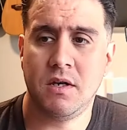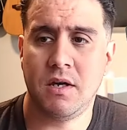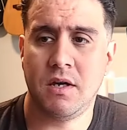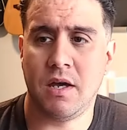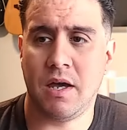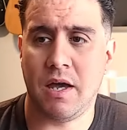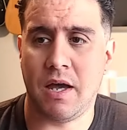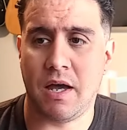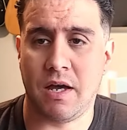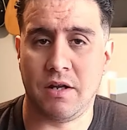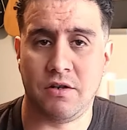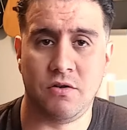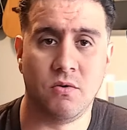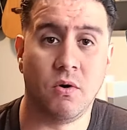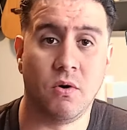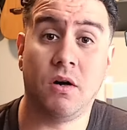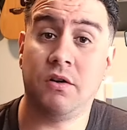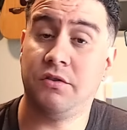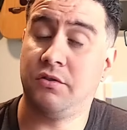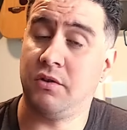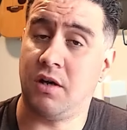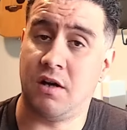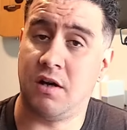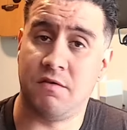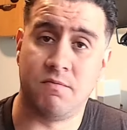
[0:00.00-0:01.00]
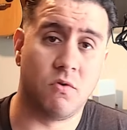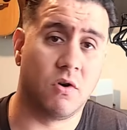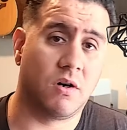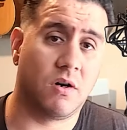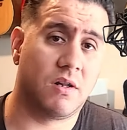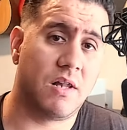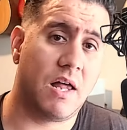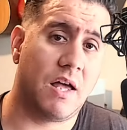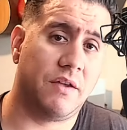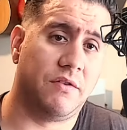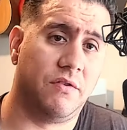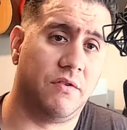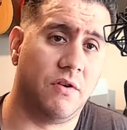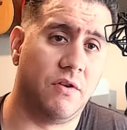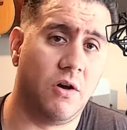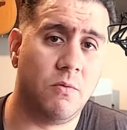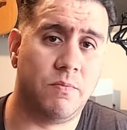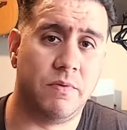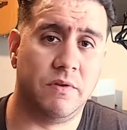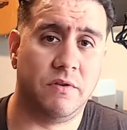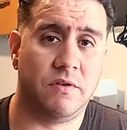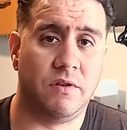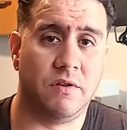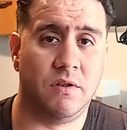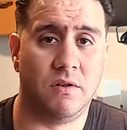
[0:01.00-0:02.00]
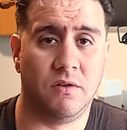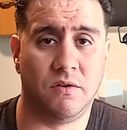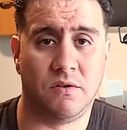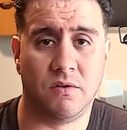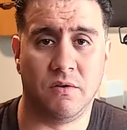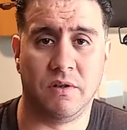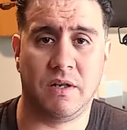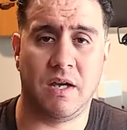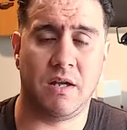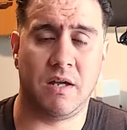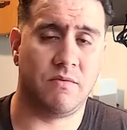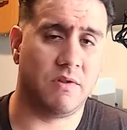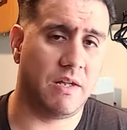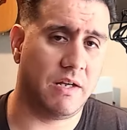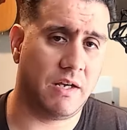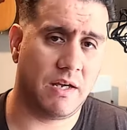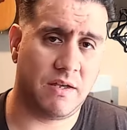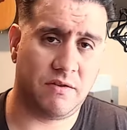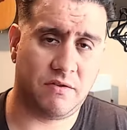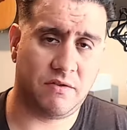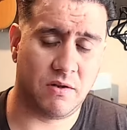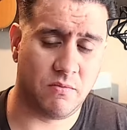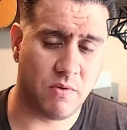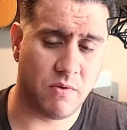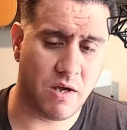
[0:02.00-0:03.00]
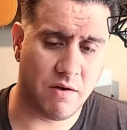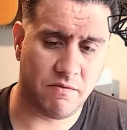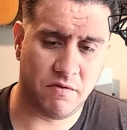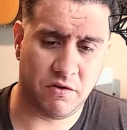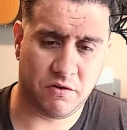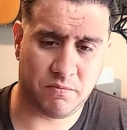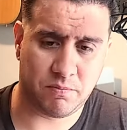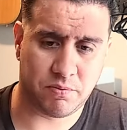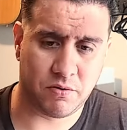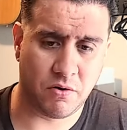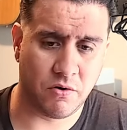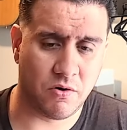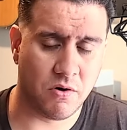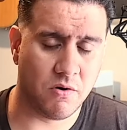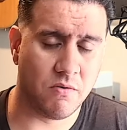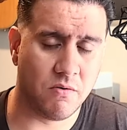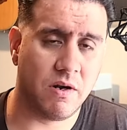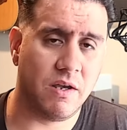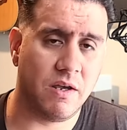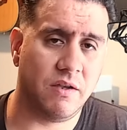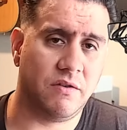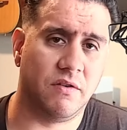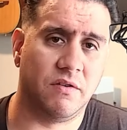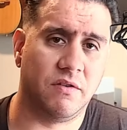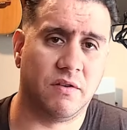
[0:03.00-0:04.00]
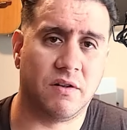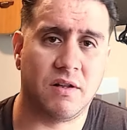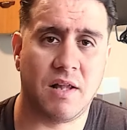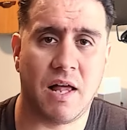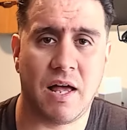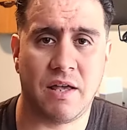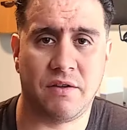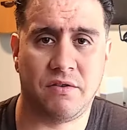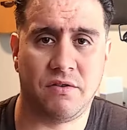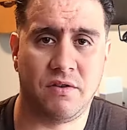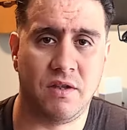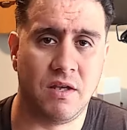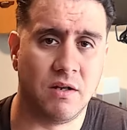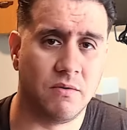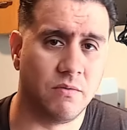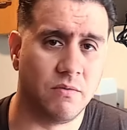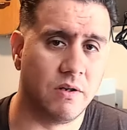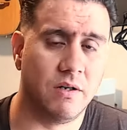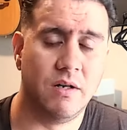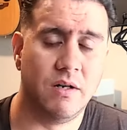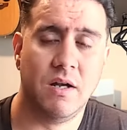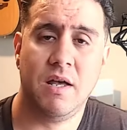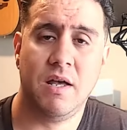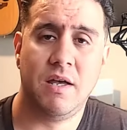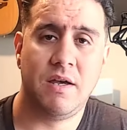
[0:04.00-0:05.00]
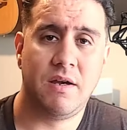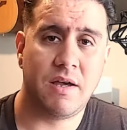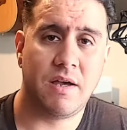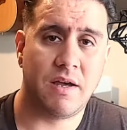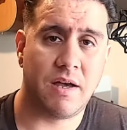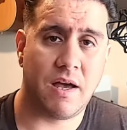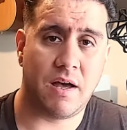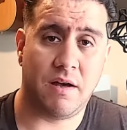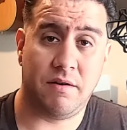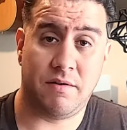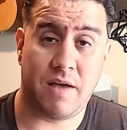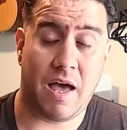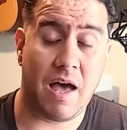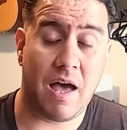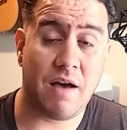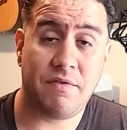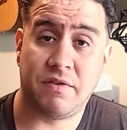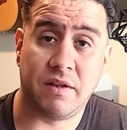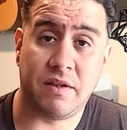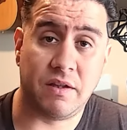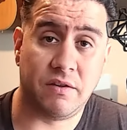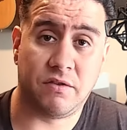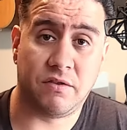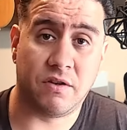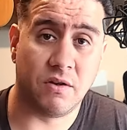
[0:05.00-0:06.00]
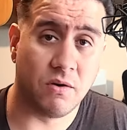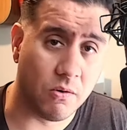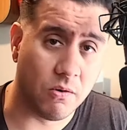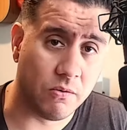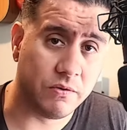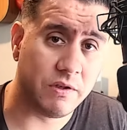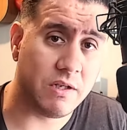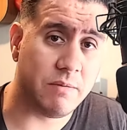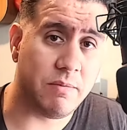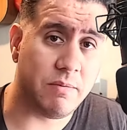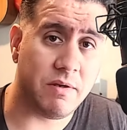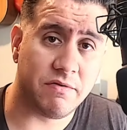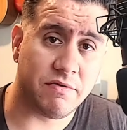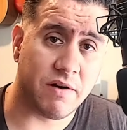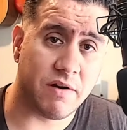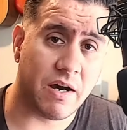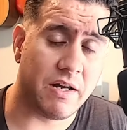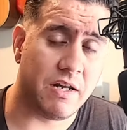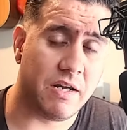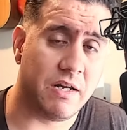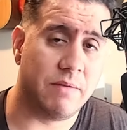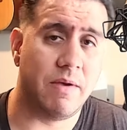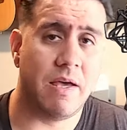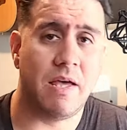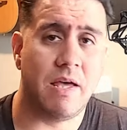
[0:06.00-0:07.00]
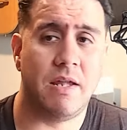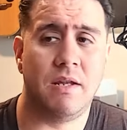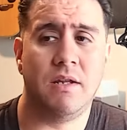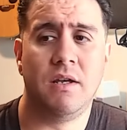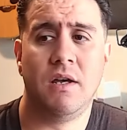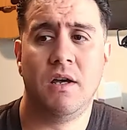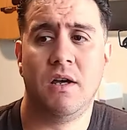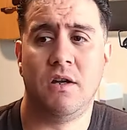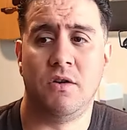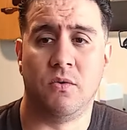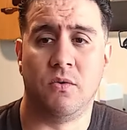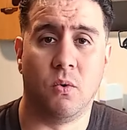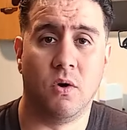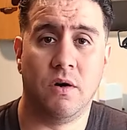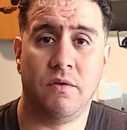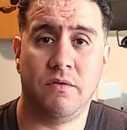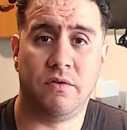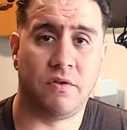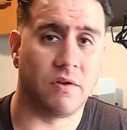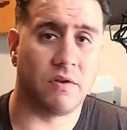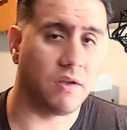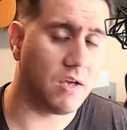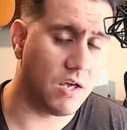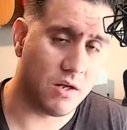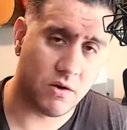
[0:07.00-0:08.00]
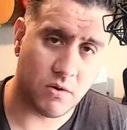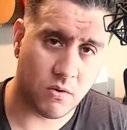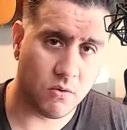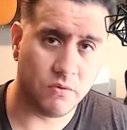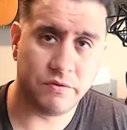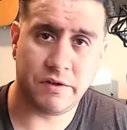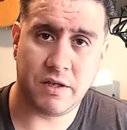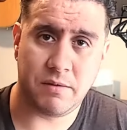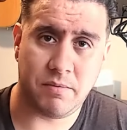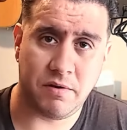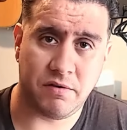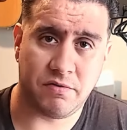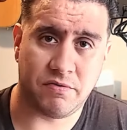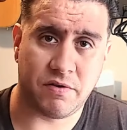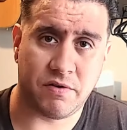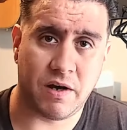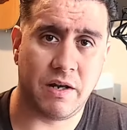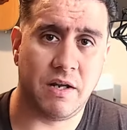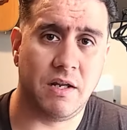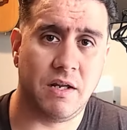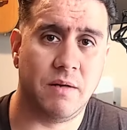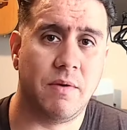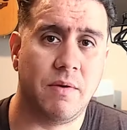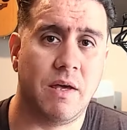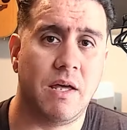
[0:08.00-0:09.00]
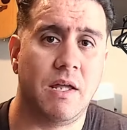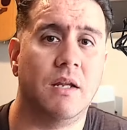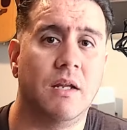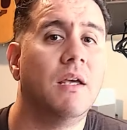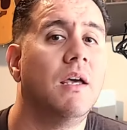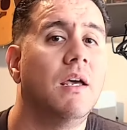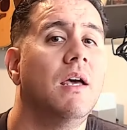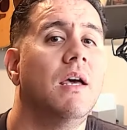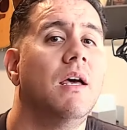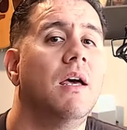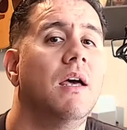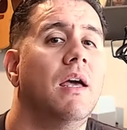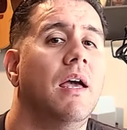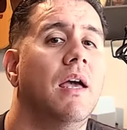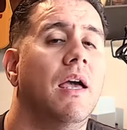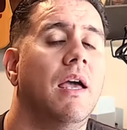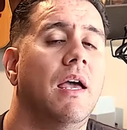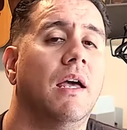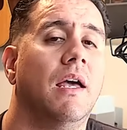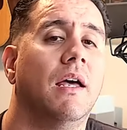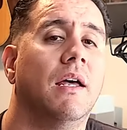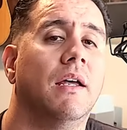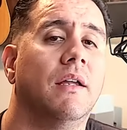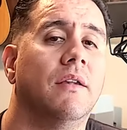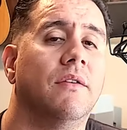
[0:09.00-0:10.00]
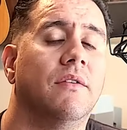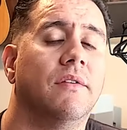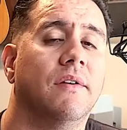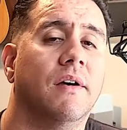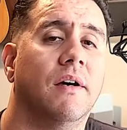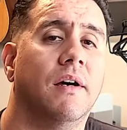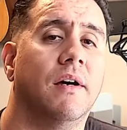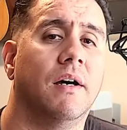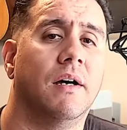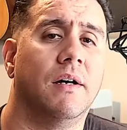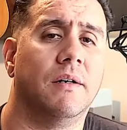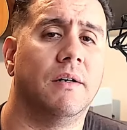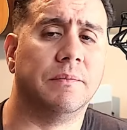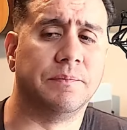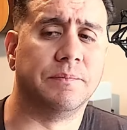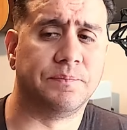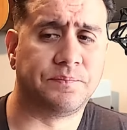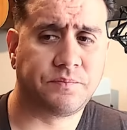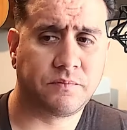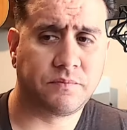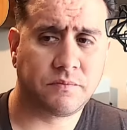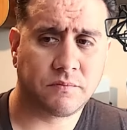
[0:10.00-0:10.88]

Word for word: And you also have more classes open to you. So again, like I said, we have this proto-race-as-class thing where halflings can only be fighting men, dwarves can only be fighting men, and um,